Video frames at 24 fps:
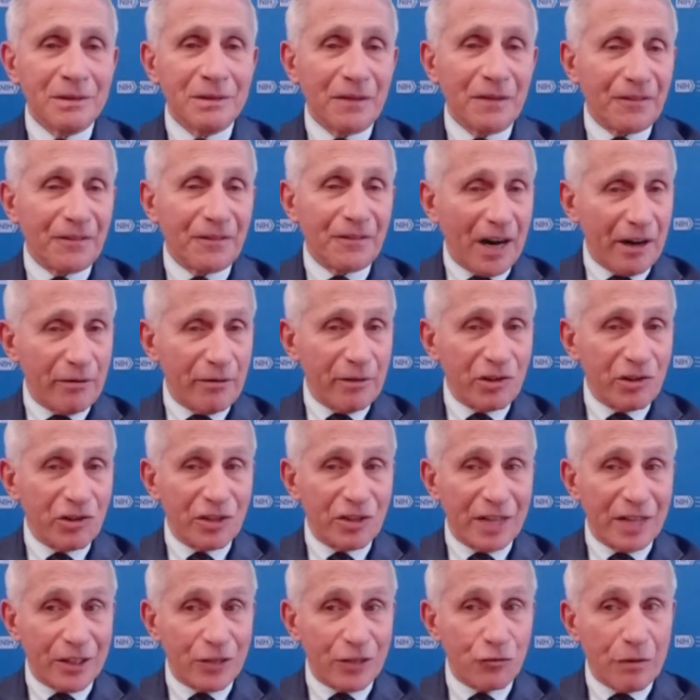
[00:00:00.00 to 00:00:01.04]
The
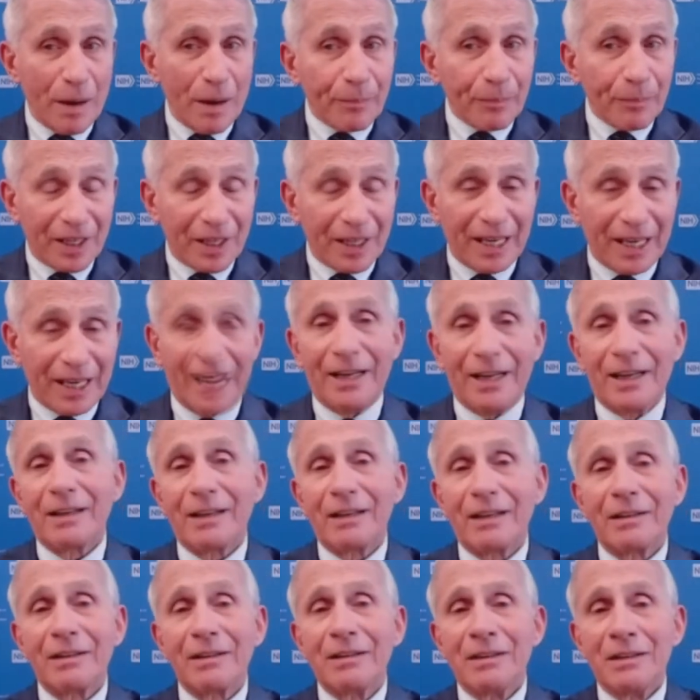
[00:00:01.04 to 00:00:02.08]
virus that's
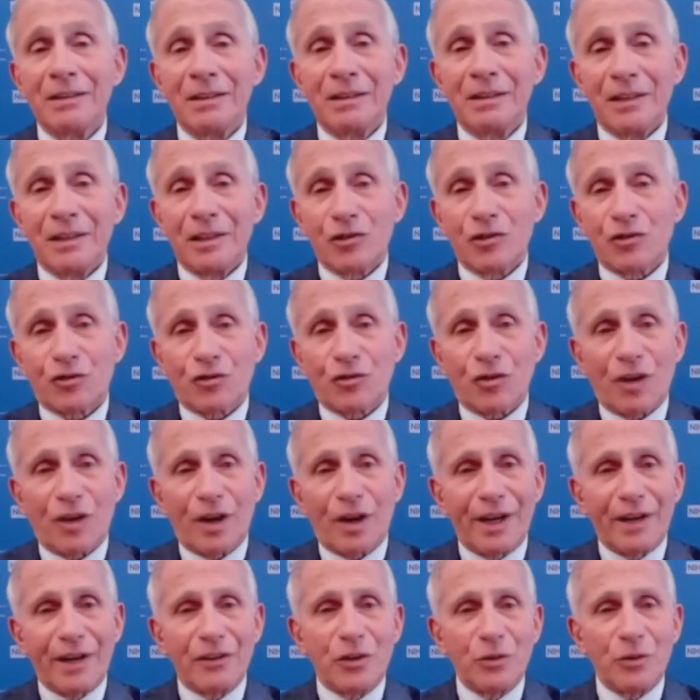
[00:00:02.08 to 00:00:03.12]
replicating is
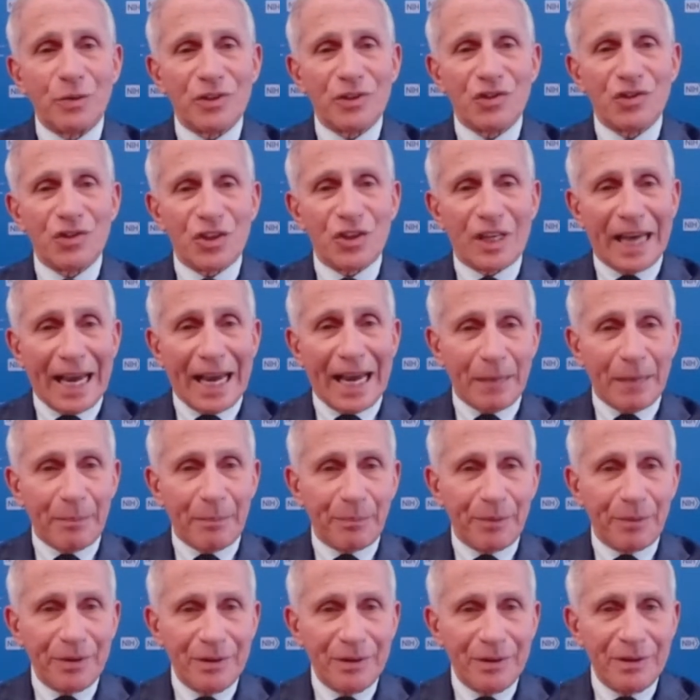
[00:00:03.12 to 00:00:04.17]
trying to escape